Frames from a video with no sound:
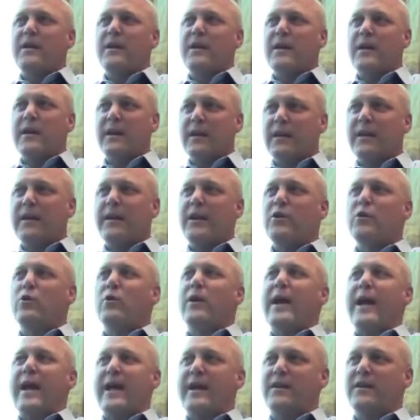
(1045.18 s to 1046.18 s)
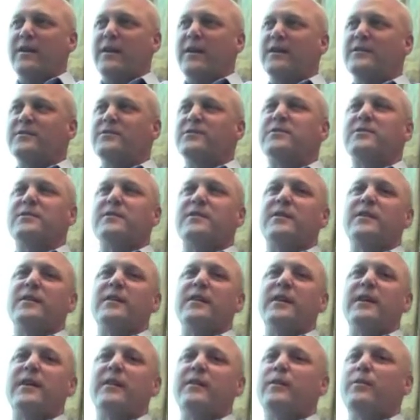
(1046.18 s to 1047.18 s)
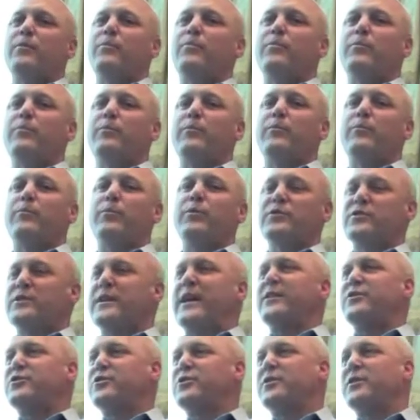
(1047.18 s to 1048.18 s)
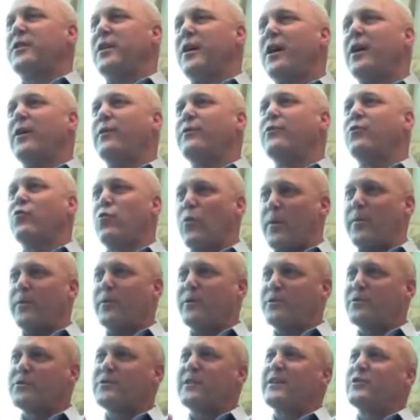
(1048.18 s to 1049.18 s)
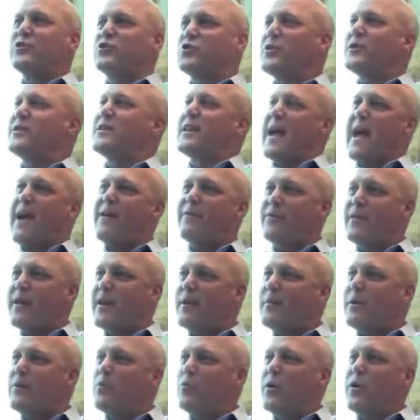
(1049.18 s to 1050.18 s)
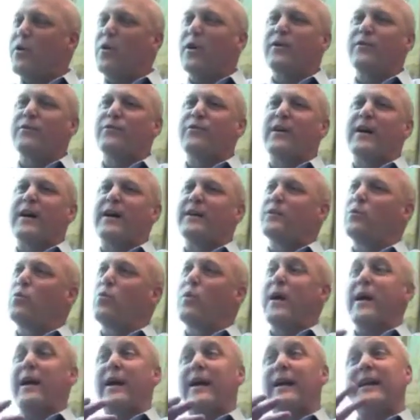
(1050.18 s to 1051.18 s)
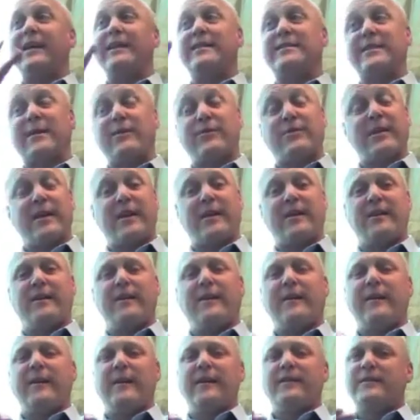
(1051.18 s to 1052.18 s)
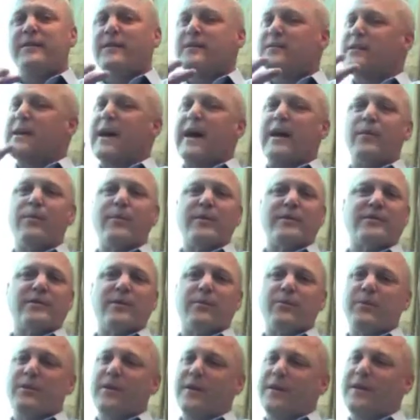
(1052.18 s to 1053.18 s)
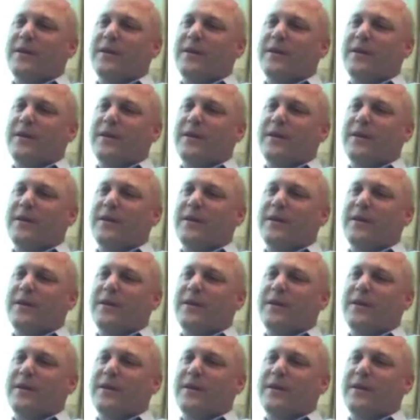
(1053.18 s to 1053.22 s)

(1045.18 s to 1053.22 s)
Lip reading: illegal handguns in the possession of criminals that shouldn't have them. And we ought to find a way, at least I think, there's got to be some